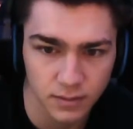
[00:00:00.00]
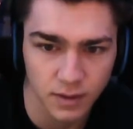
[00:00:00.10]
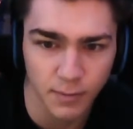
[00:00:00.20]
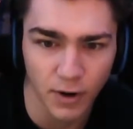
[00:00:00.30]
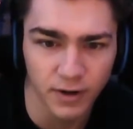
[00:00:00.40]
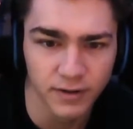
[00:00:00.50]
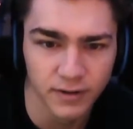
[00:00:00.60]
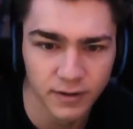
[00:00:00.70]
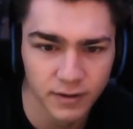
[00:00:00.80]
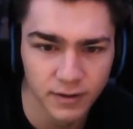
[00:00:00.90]
Come on.
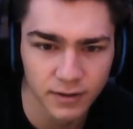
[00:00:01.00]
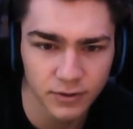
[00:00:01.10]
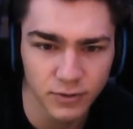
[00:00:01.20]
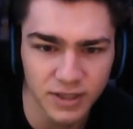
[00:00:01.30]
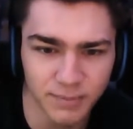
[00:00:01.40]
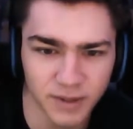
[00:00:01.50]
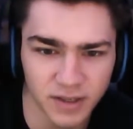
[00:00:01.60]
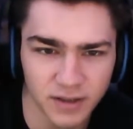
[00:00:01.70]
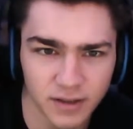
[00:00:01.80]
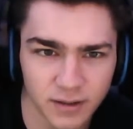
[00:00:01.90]
Do something.